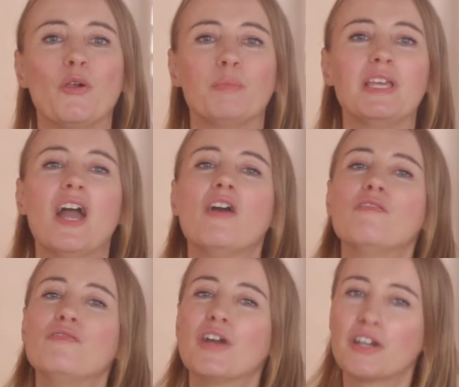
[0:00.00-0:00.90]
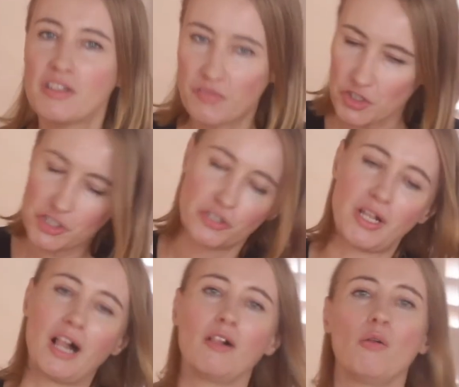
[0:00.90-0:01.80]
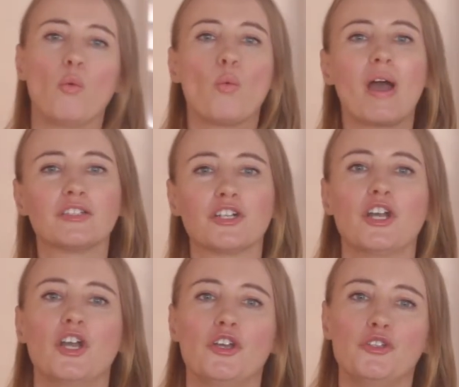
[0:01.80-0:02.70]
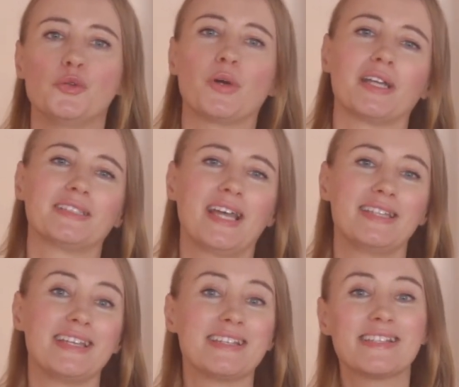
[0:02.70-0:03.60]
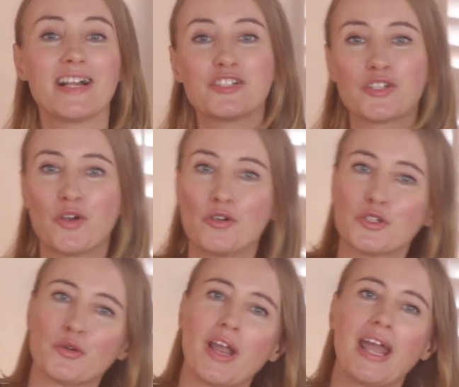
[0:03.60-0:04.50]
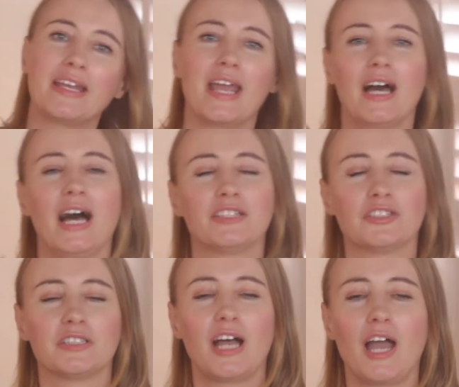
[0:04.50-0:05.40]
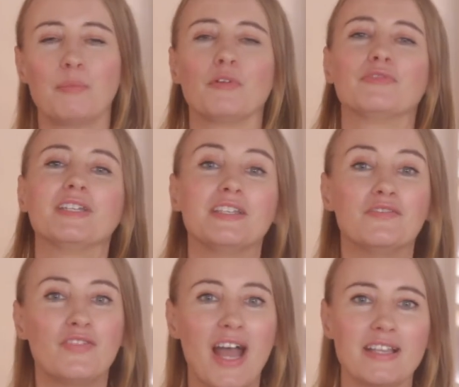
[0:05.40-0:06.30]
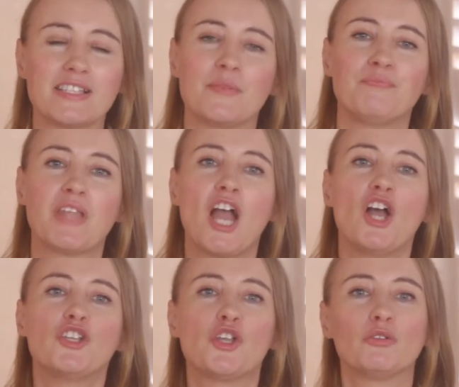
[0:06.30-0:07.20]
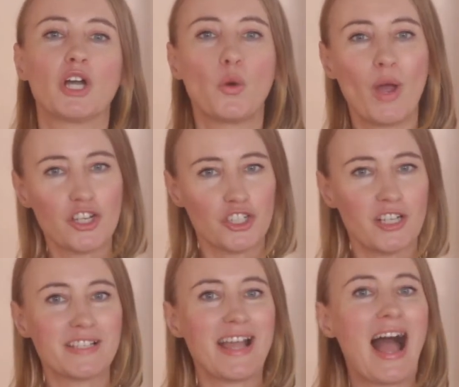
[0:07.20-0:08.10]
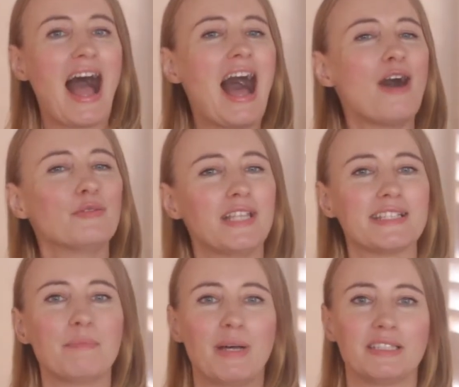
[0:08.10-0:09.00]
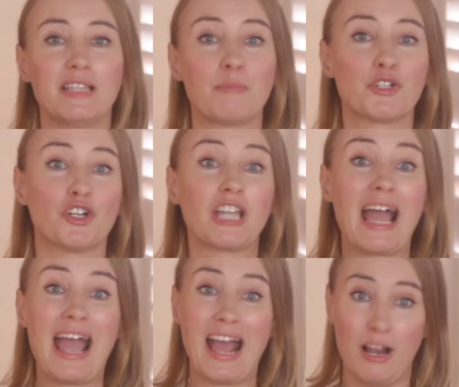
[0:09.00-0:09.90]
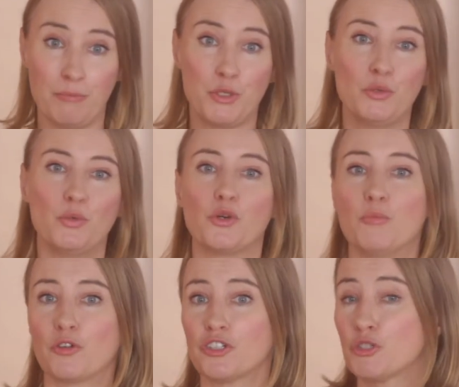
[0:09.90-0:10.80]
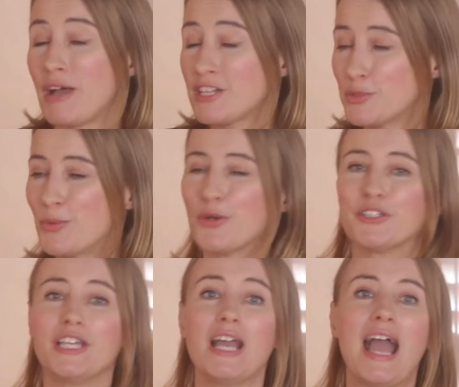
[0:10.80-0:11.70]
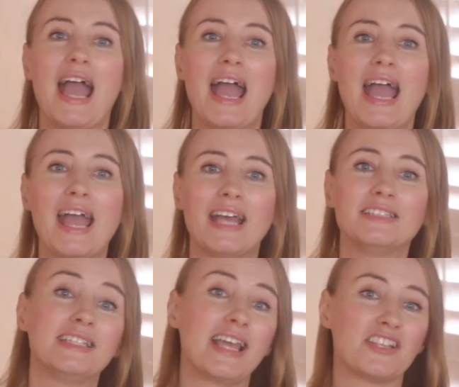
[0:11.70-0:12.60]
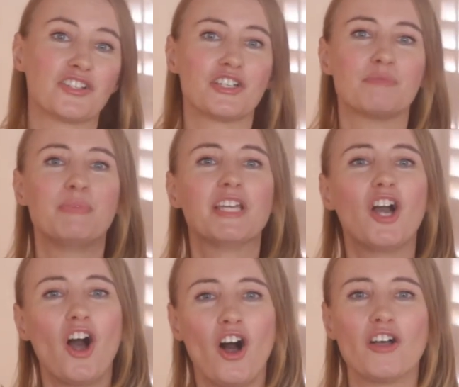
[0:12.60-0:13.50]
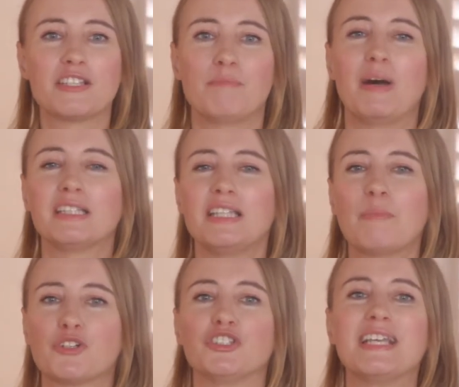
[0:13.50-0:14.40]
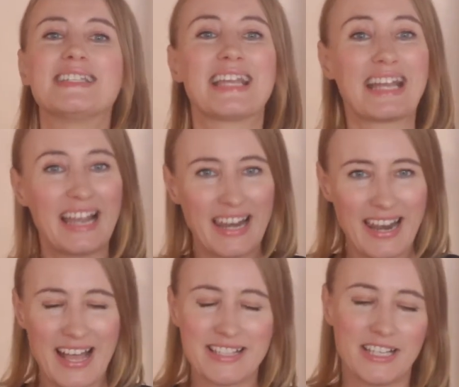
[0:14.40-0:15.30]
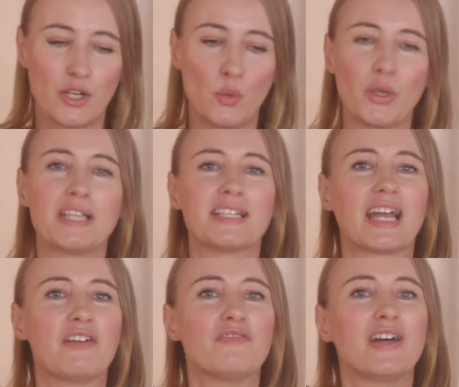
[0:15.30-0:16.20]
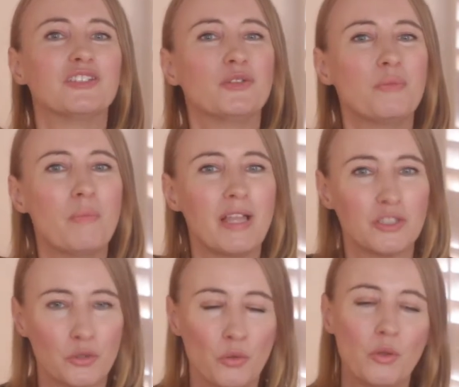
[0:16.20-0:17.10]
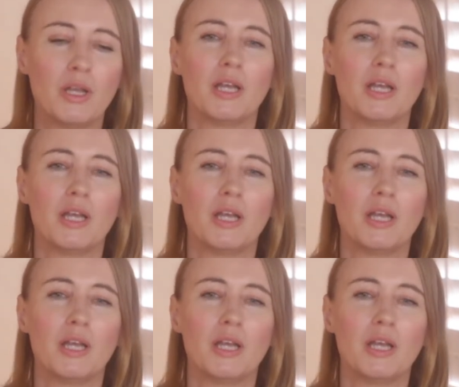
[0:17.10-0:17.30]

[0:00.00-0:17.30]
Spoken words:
be very versatile whether you are attending sales calls or any other type of events. So the question is, how does a button-up shirt help you look trustworthy? And the answer is because a button-up shirt is a classic look. It's like a fundamental